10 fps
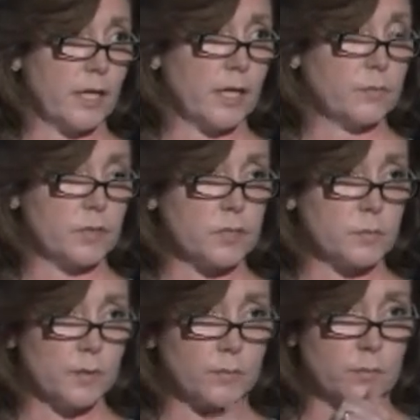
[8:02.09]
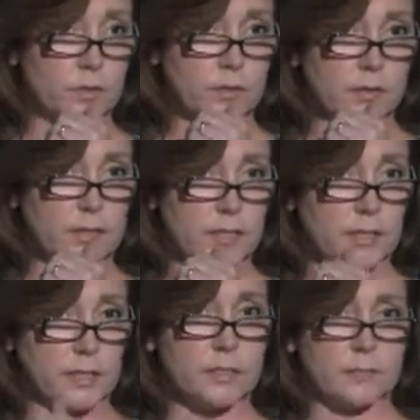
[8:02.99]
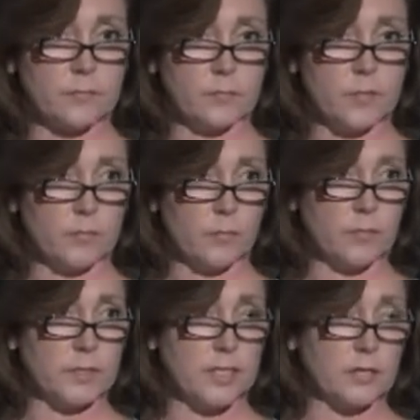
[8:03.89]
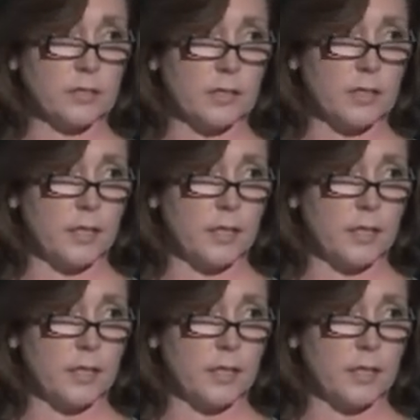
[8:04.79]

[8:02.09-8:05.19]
And most people will think momentarily